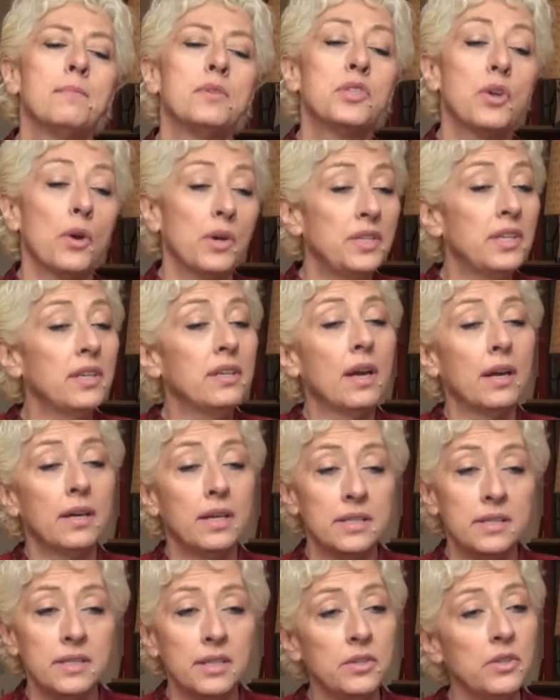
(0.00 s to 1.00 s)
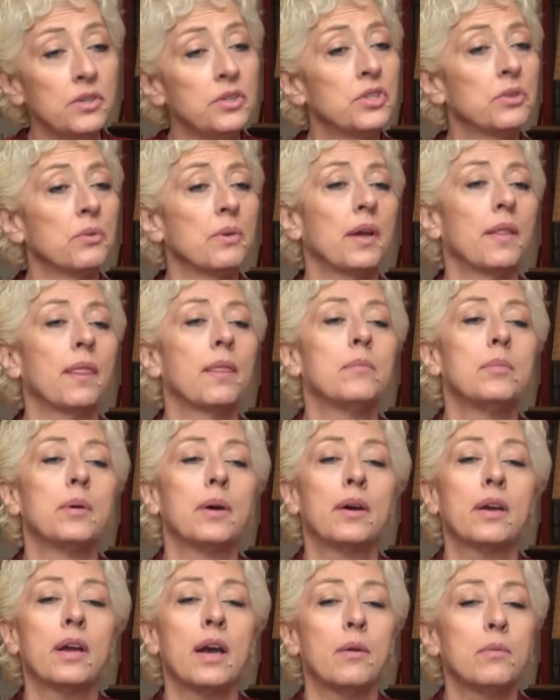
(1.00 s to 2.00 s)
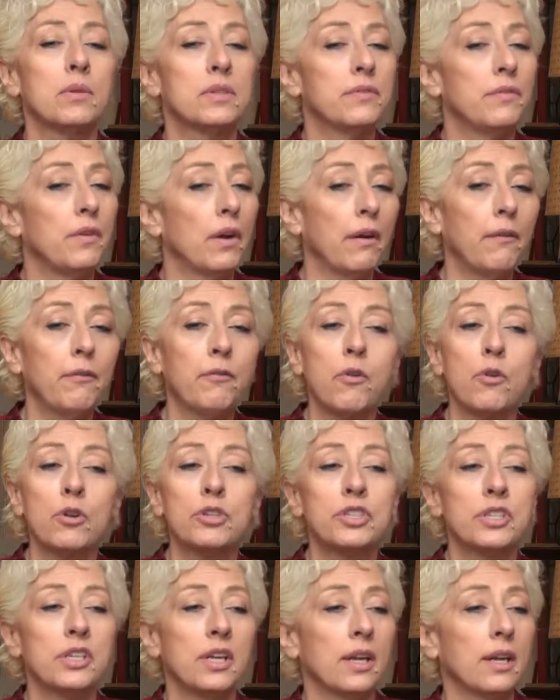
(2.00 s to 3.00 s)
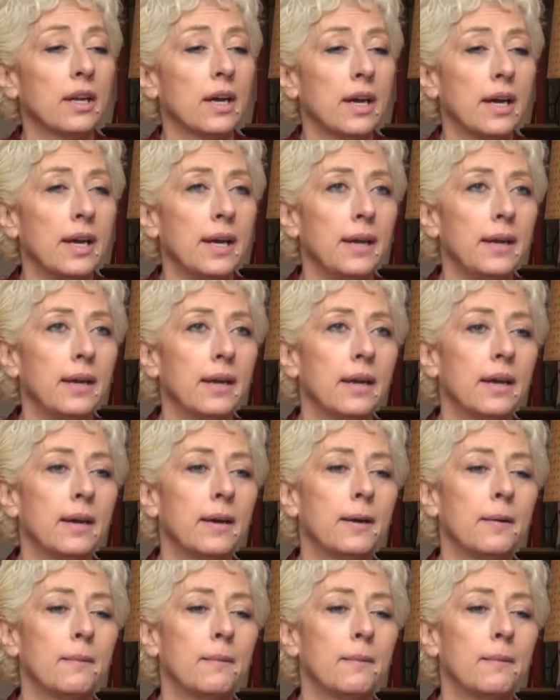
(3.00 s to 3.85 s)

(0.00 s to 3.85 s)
So I continued to write the book. I was very fortunate. I